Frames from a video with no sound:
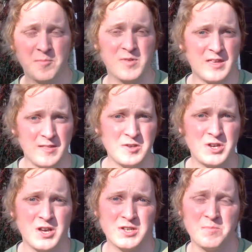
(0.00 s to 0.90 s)
City
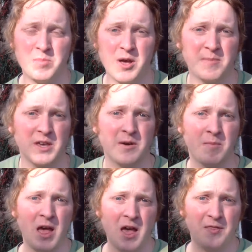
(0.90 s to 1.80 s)
Church in
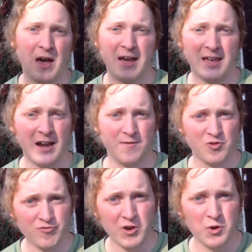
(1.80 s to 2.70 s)
Birmingham, that I kind of
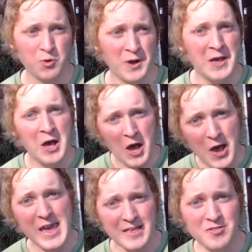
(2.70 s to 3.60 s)
grew
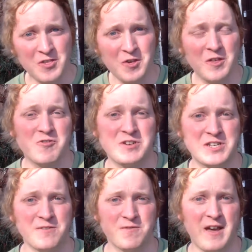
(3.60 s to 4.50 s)
into the
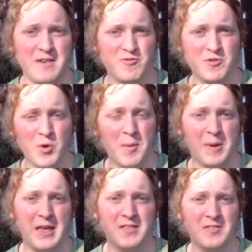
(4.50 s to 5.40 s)
Christian faith, grew up
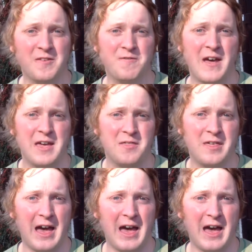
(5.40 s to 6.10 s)
in the faith.